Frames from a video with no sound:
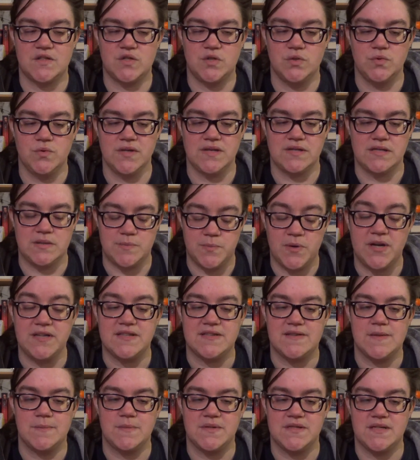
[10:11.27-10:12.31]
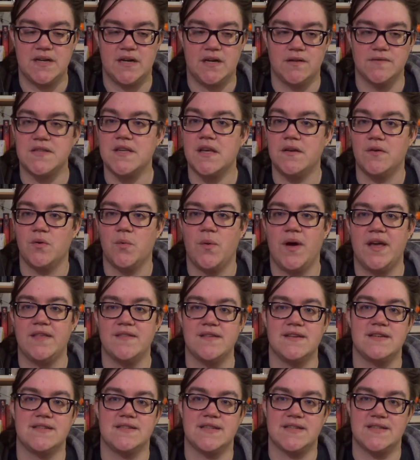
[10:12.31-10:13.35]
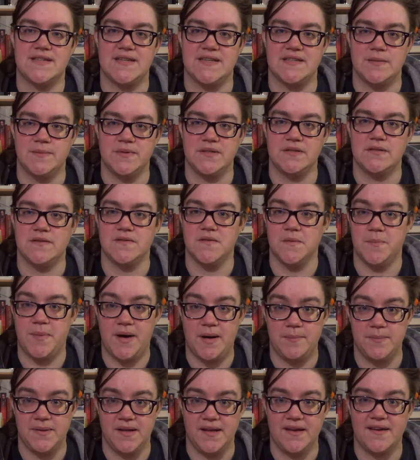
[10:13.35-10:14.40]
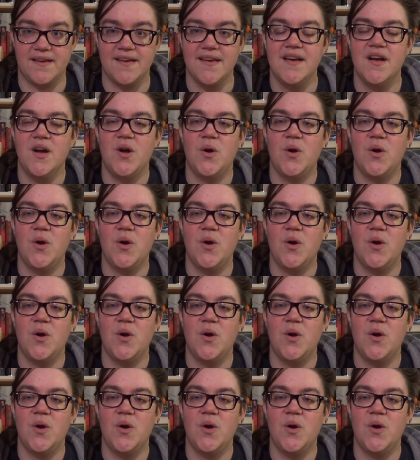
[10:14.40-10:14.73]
to express themselves in a way that is accessible to the public,